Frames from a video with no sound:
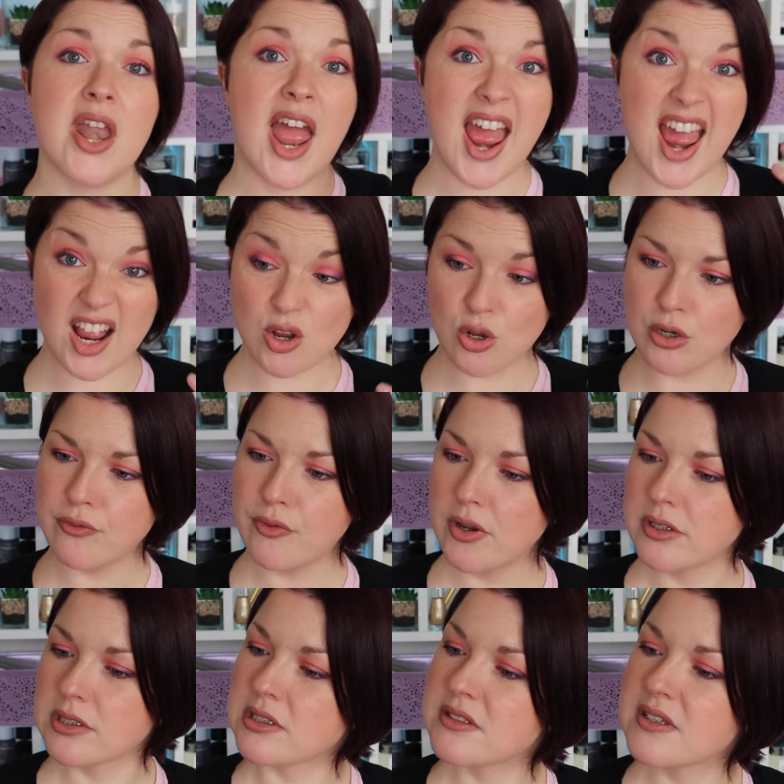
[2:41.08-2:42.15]
hair
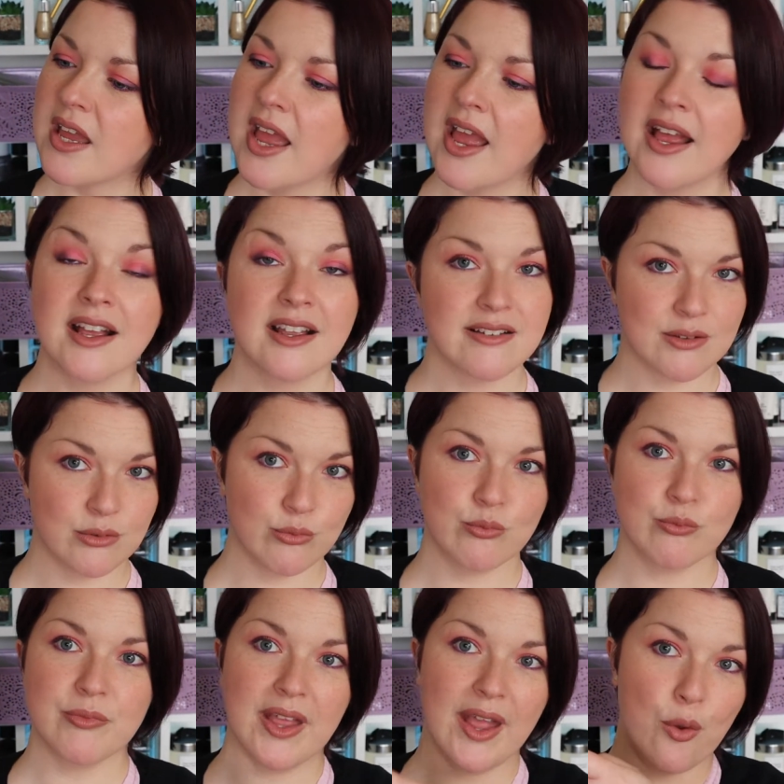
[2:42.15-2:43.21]
colorant.
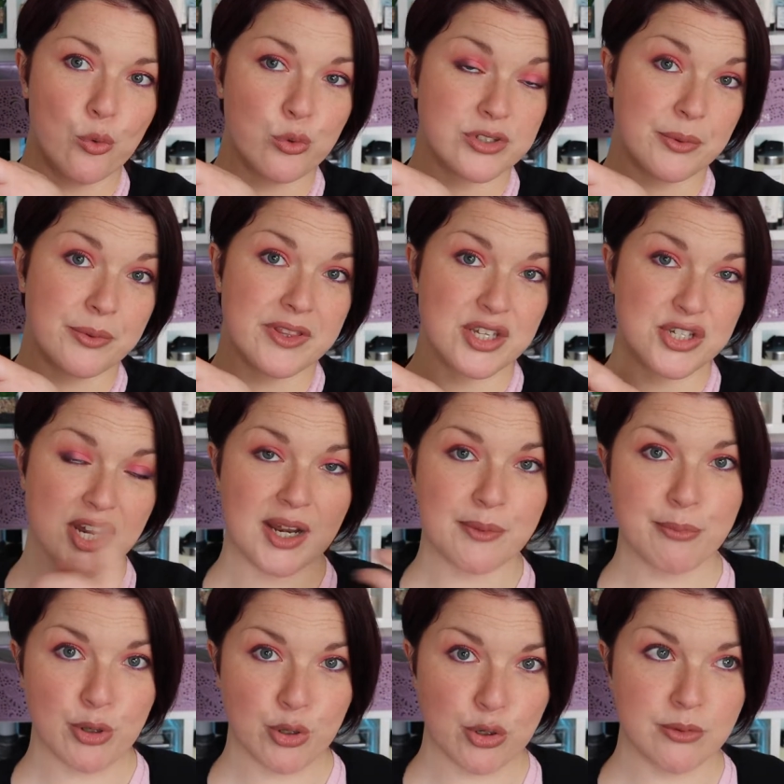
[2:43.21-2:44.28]
Also in the shade
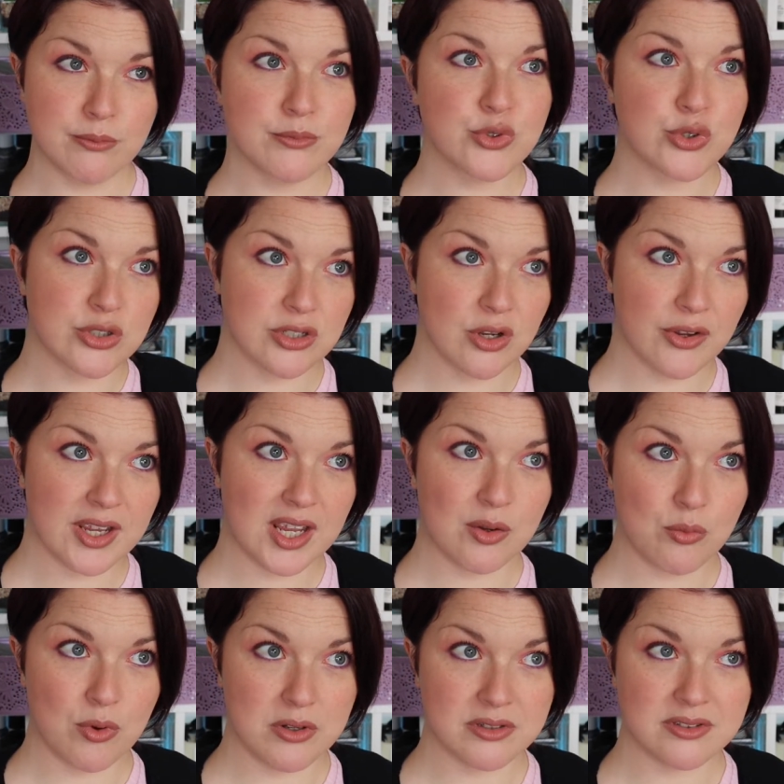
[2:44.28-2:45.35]
Plum, just like it
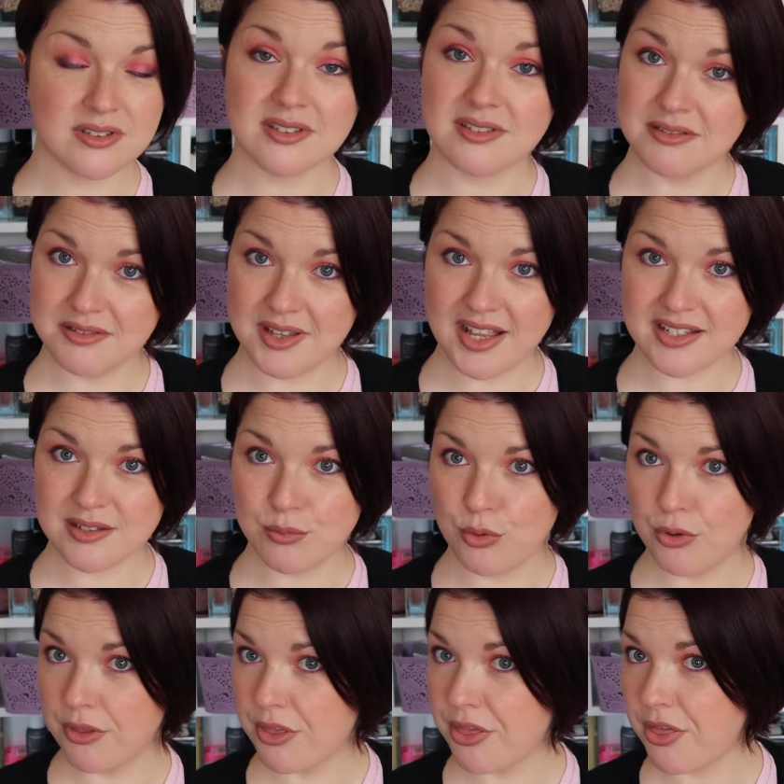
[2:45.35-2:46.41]
was last
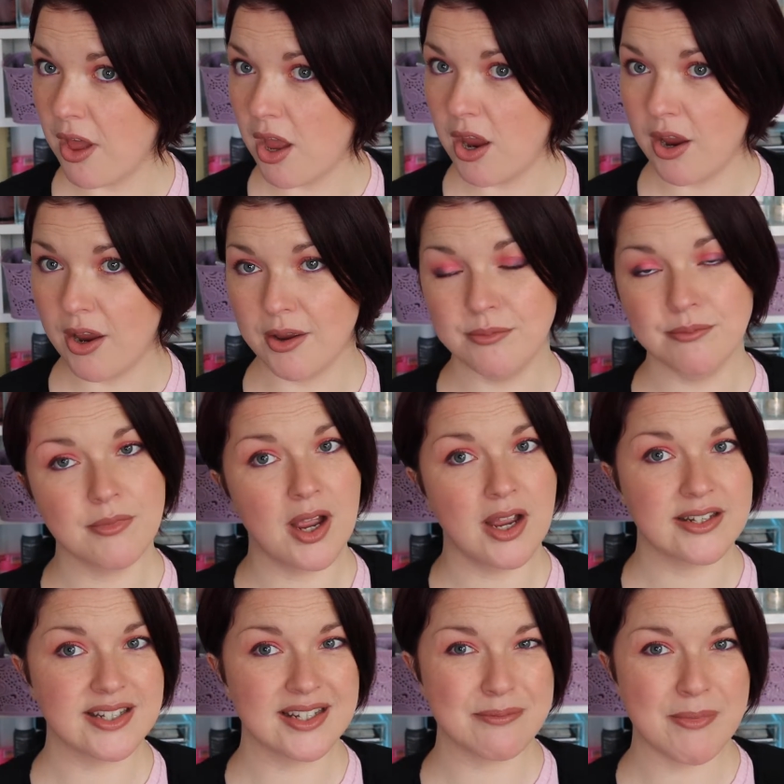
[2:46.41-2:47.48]
month.
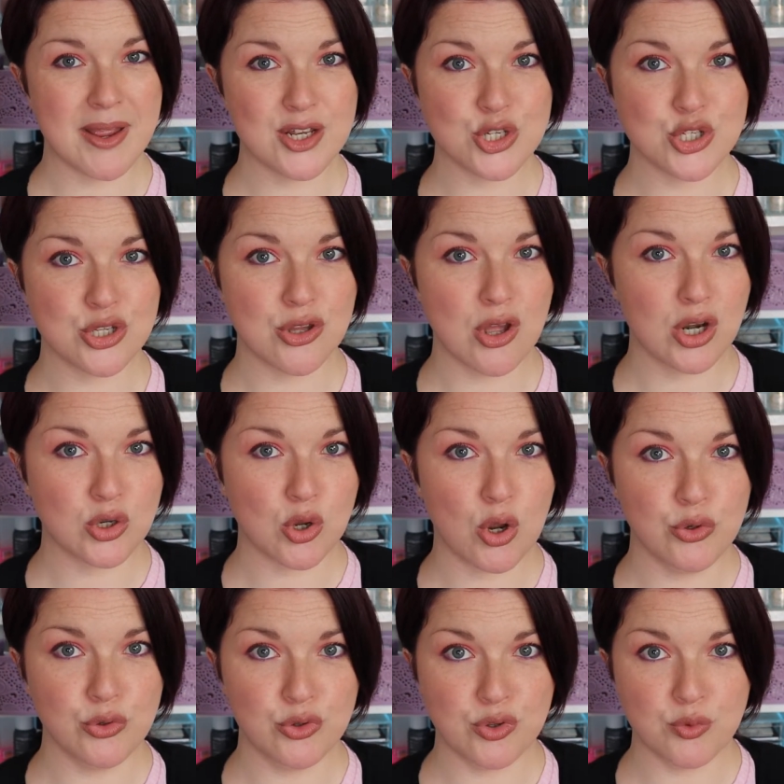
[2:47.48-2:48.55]
I did mention that I'd got
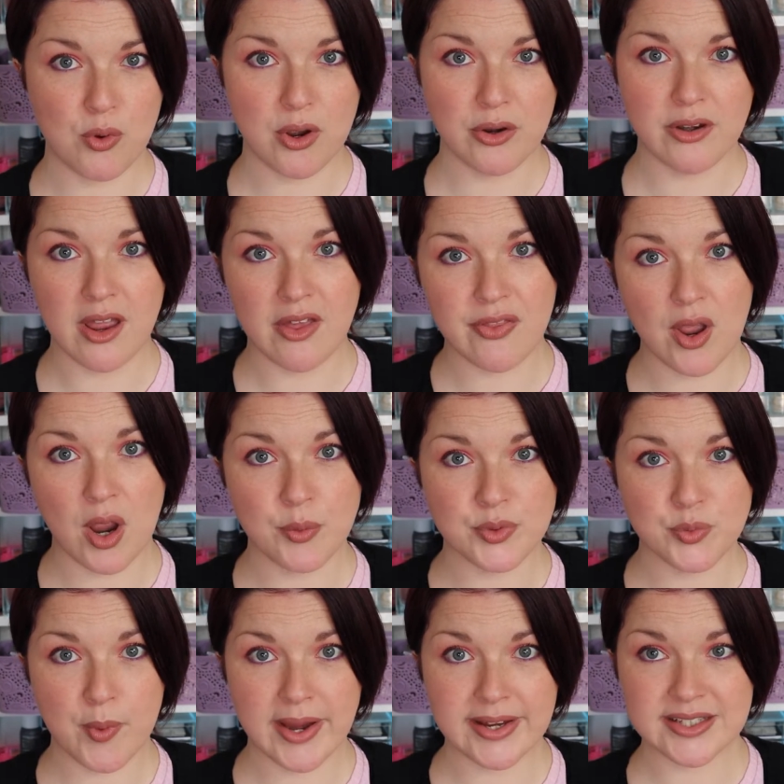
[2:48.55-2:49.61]
another one that I
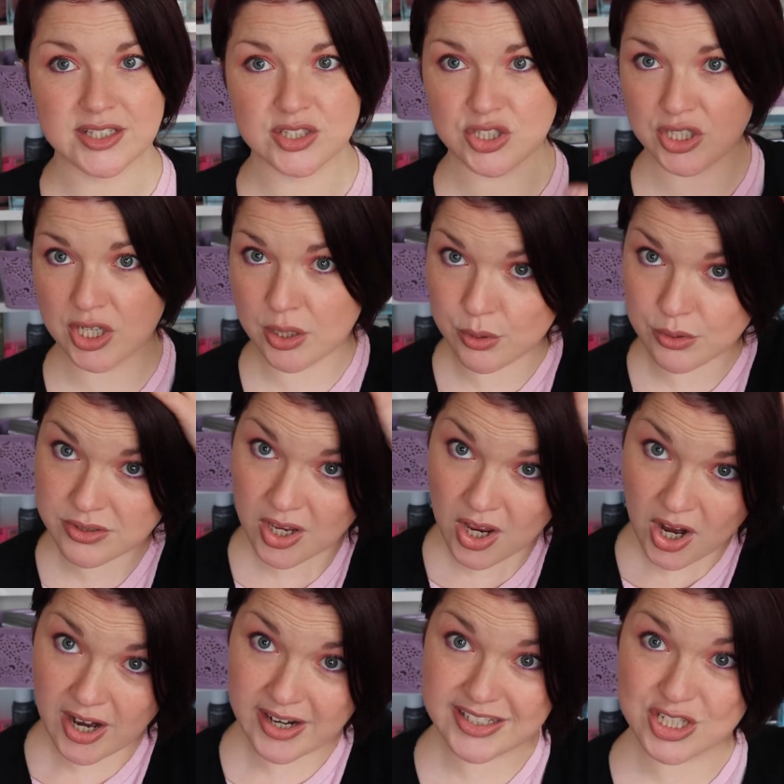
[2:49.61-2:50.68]
was waiting to use.
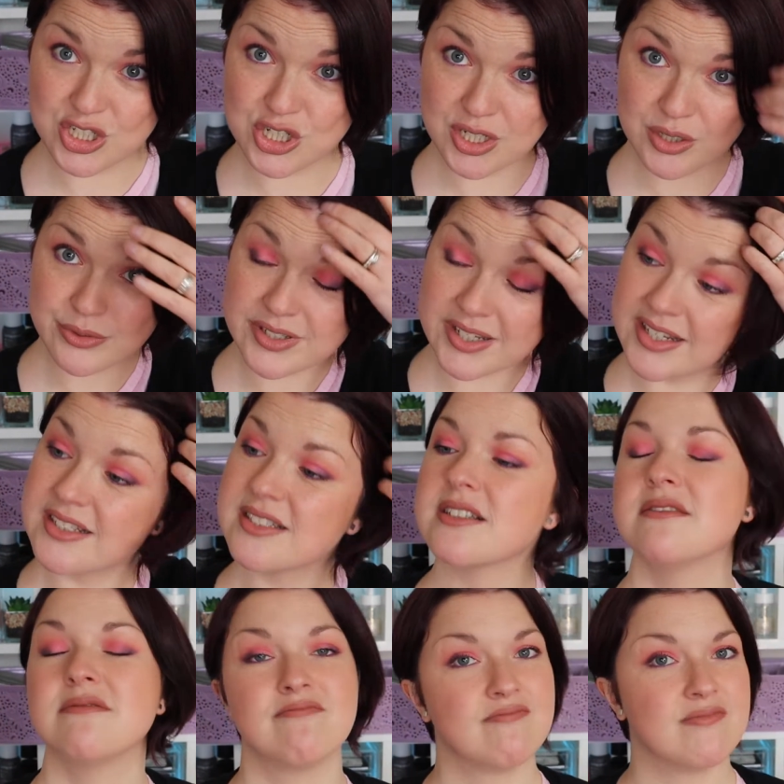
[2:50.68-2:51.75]
I did use it.
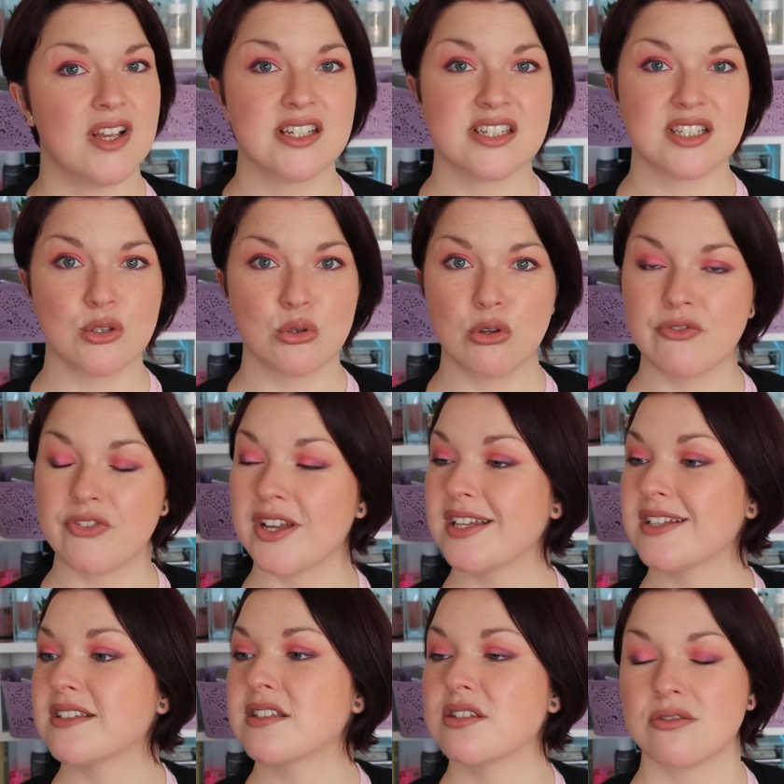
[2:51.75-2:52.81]
I still love
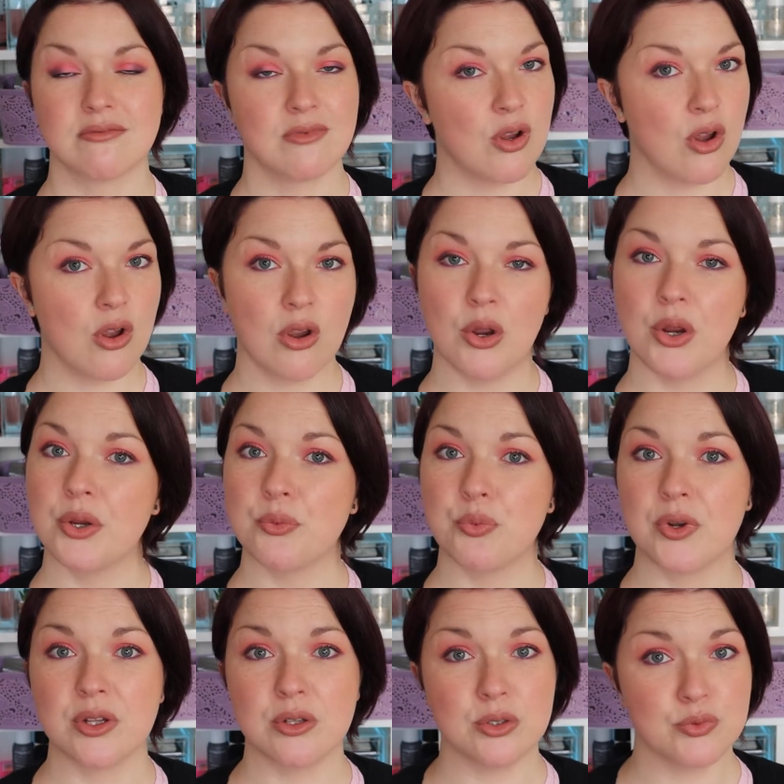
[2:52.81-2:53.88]
it. I
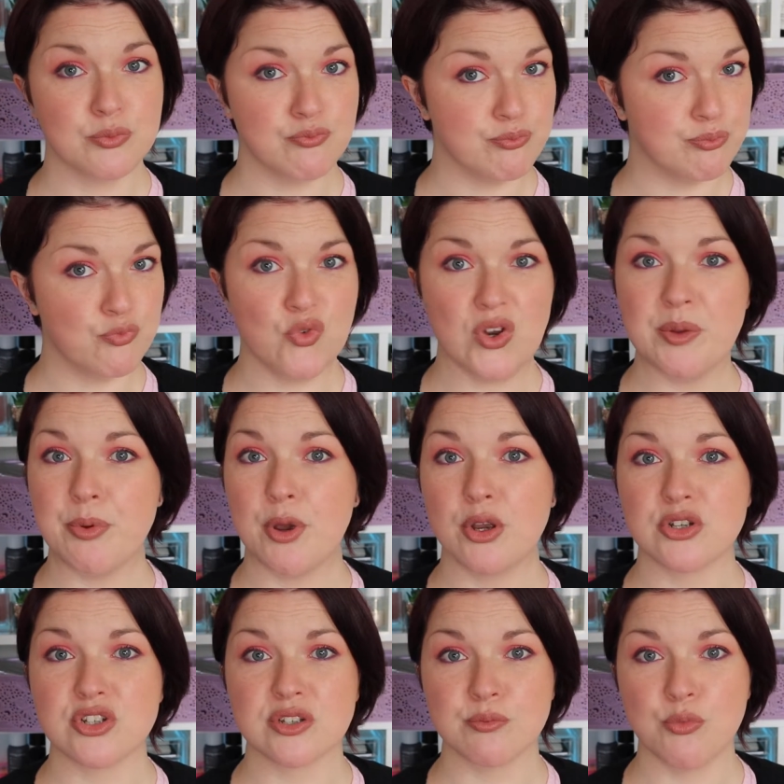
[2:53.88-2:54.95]
will
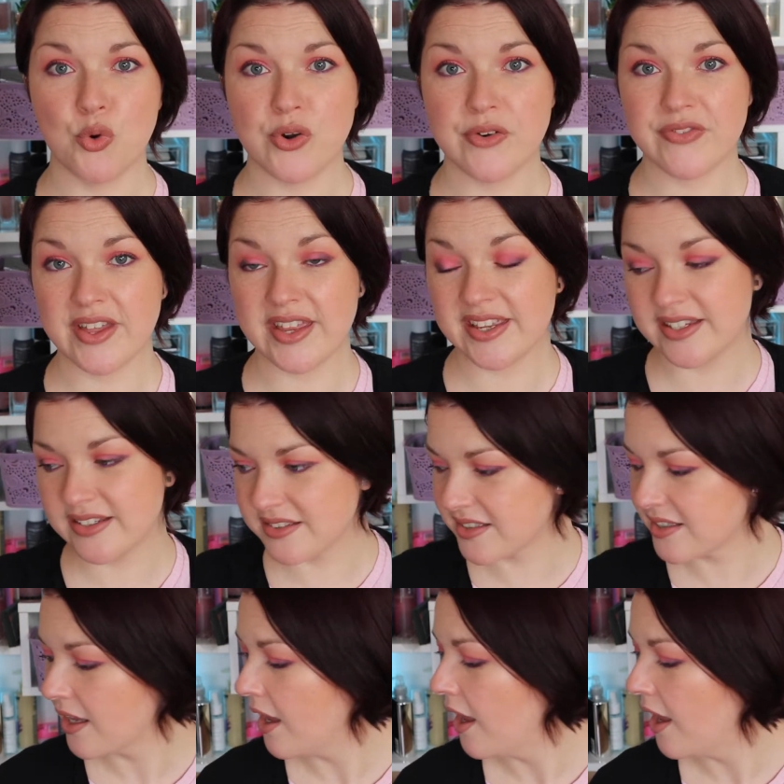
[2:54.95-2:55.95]
repurchase more of these.